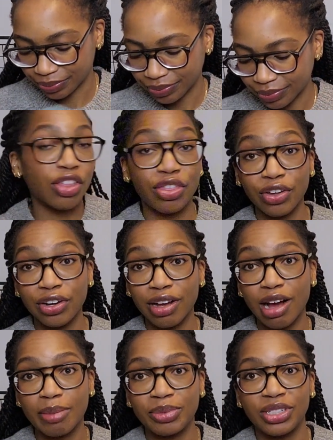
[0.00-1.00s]
The third
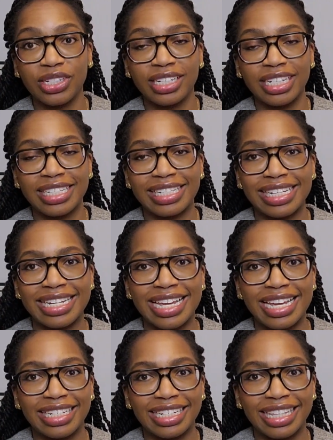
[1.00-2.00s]
option is to
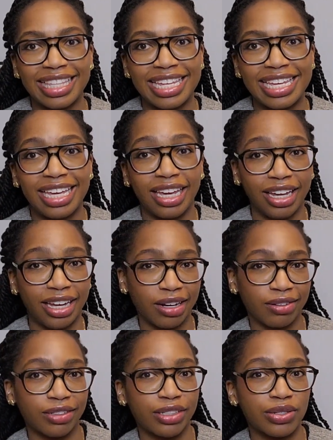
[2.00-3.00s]
knit the
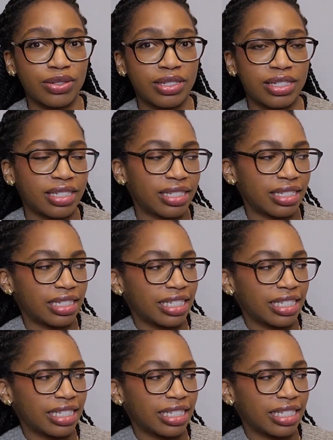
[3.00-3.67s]
Urus